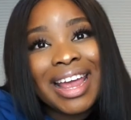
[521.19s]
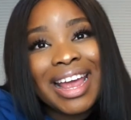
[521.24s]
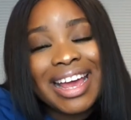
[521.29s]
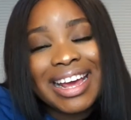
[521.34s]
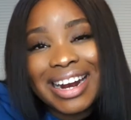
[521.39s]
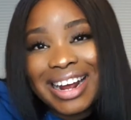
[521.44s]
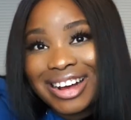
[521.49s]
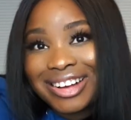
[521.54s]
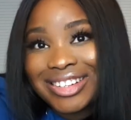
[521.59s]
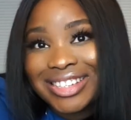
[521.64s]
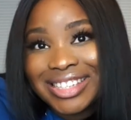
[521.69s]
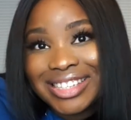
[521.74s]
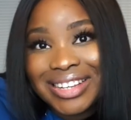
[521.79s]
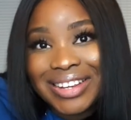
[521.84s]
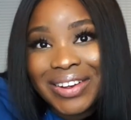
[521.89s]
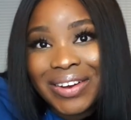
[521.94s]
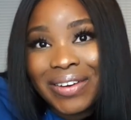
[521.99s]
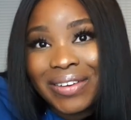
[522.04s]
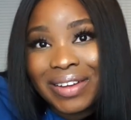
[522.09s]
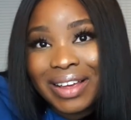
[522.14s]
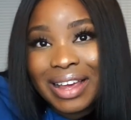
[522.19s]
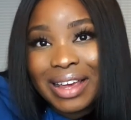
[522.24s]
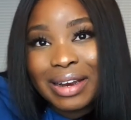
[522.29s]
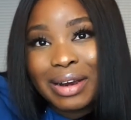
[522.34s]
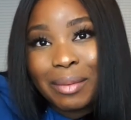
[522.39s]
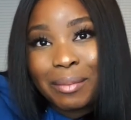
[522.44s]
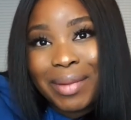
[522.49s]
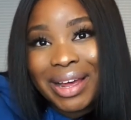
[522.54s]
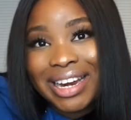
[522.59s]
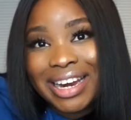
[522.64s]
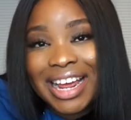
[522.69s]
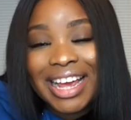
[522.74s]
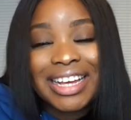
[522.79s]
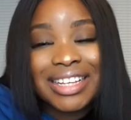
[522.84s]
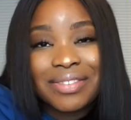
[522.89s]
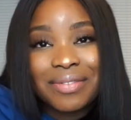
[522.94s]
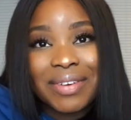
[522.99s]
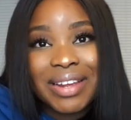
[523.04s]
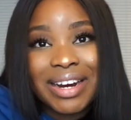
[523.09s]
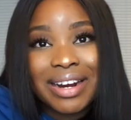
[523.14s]
And I'll see y'all in my
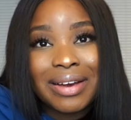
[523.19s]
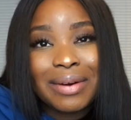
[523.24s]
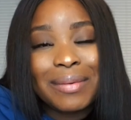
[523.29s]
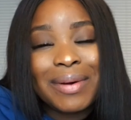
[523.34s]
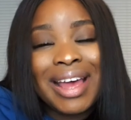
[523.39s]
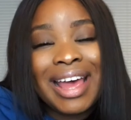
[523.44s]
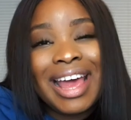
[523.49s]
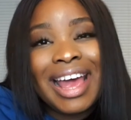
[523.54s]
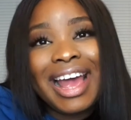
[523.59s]
next video.